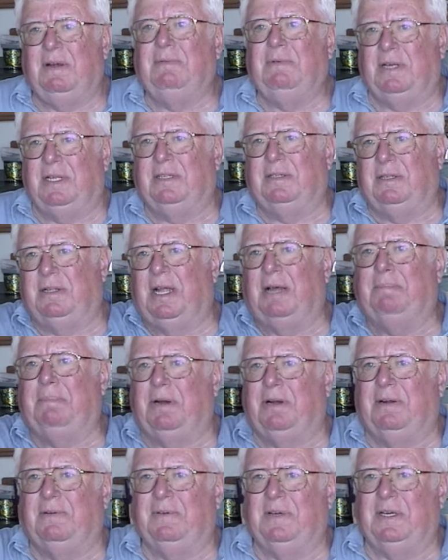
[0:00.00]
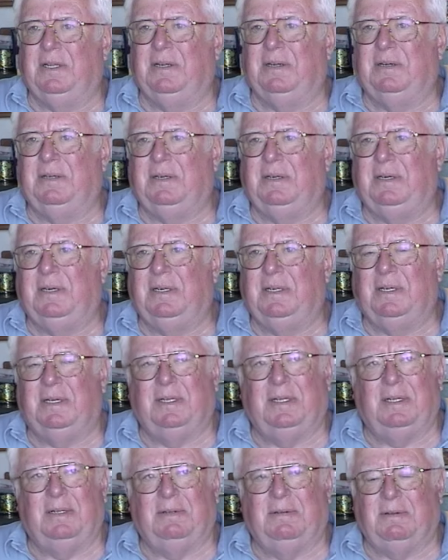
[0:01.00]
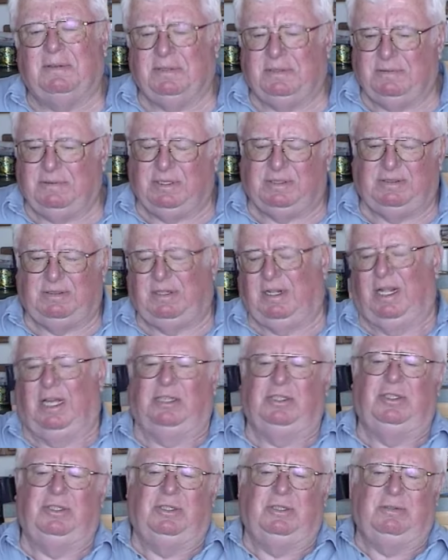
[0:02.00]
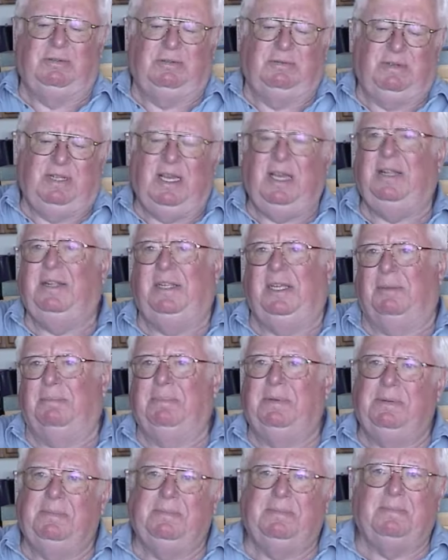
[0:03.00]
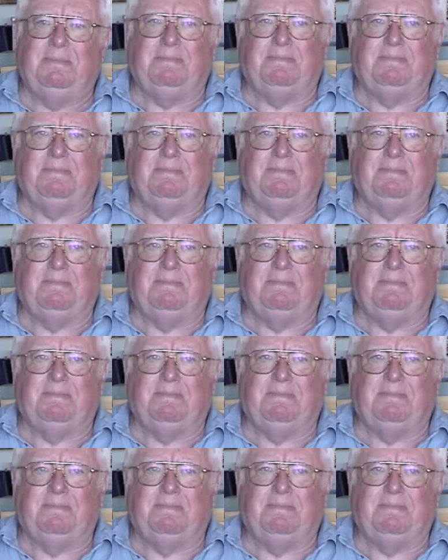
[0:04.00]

runway to that part of it, you know. And uh, there's just slush and a dip,